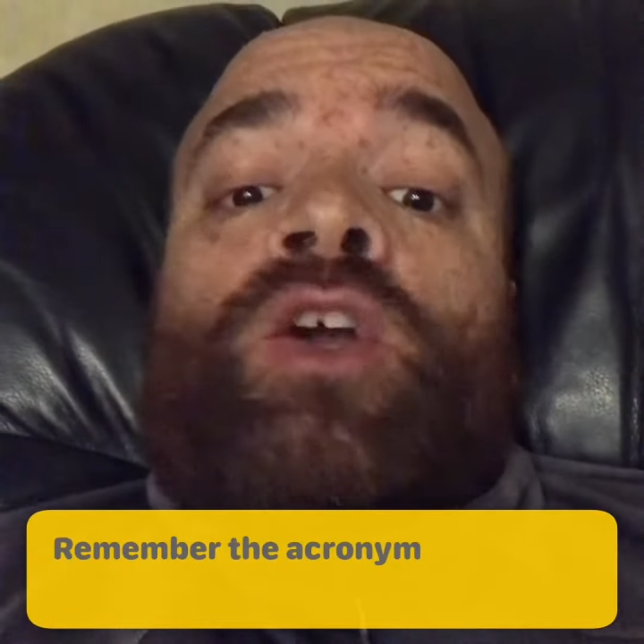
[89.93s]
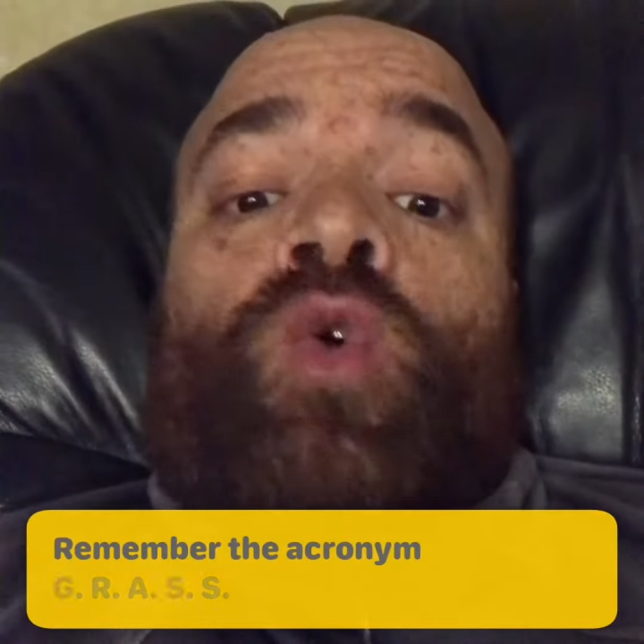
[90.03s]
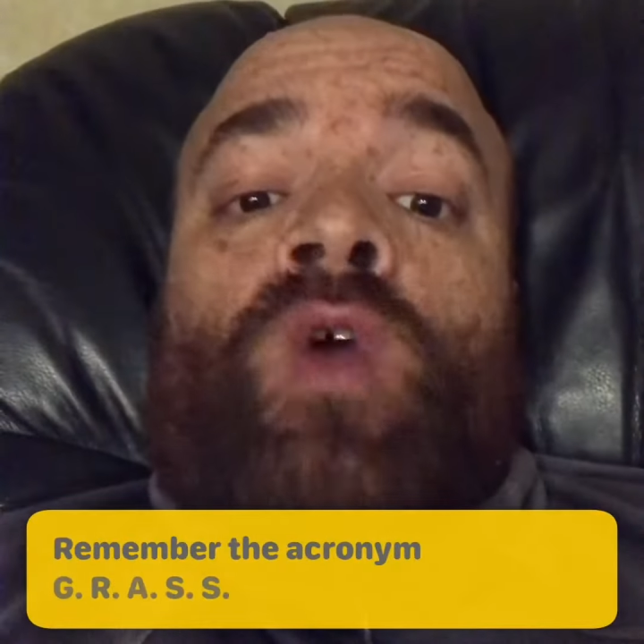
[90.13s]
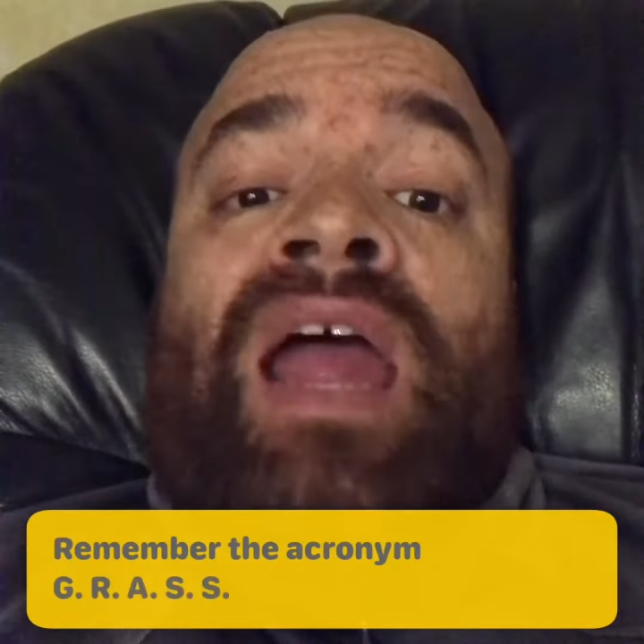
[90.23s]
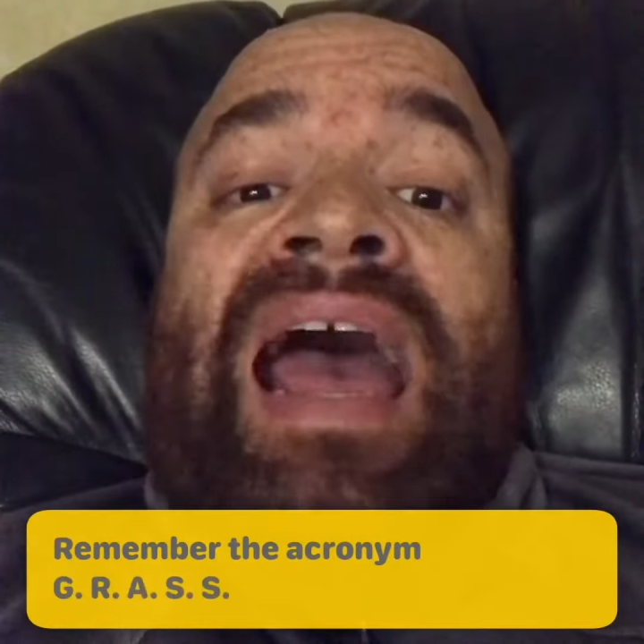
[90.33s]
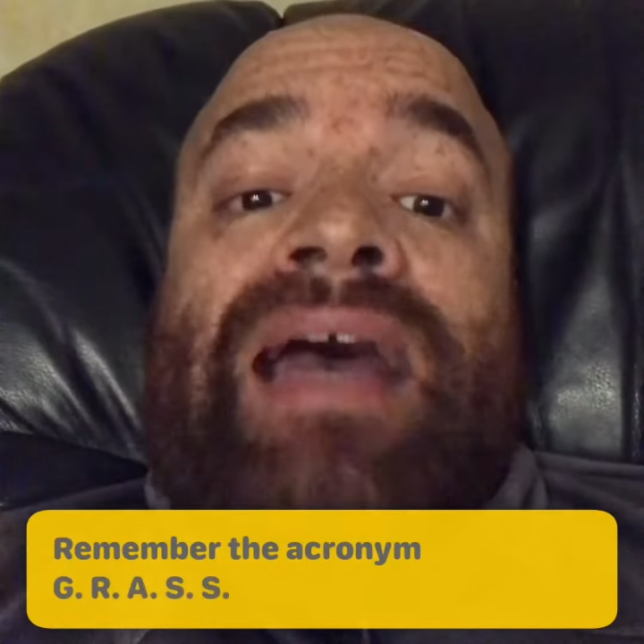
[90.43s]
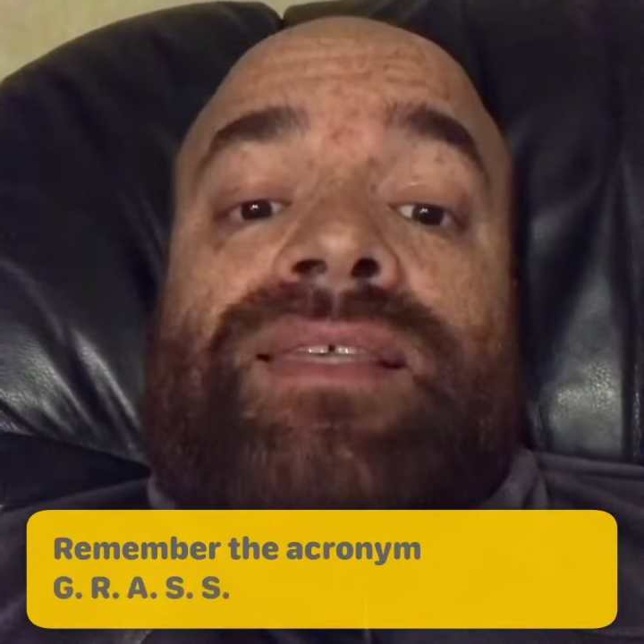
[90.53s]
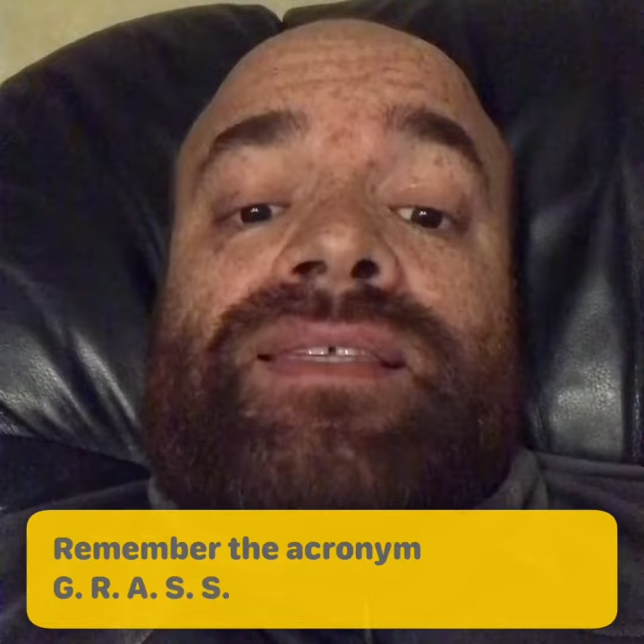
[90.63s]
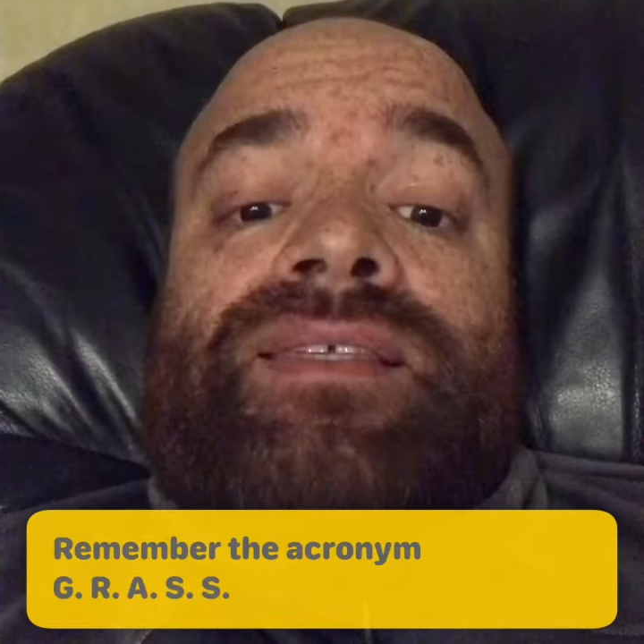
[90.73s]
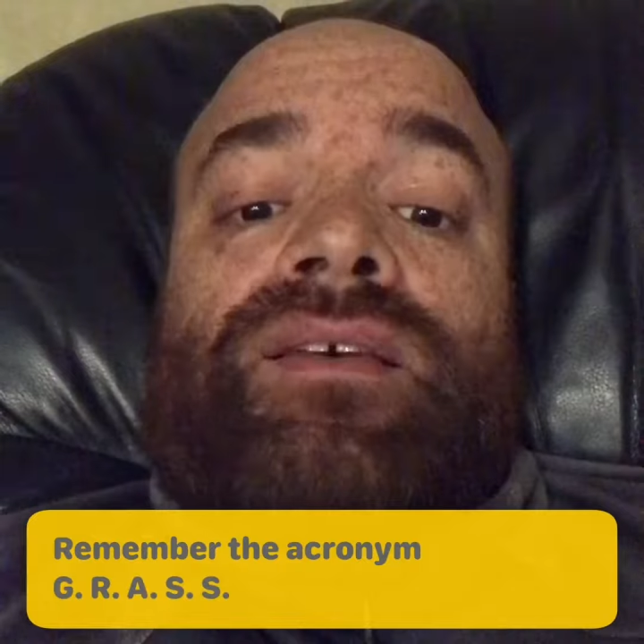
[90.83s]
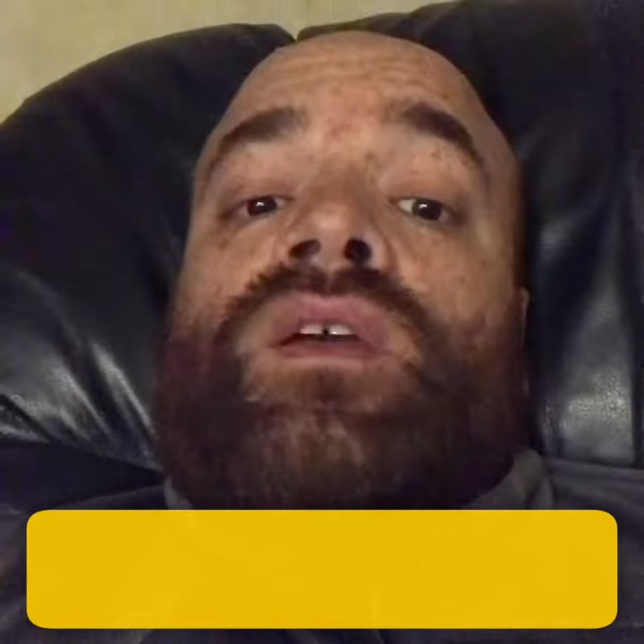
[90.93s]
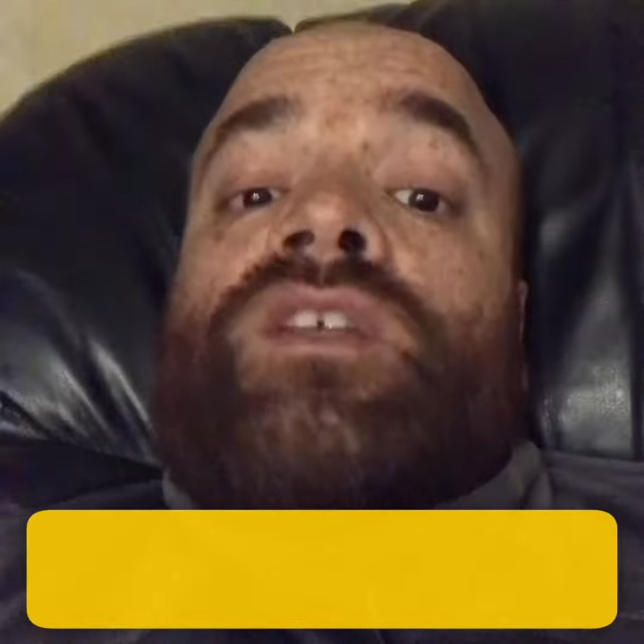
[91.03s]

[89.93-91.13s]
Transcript: GRASS.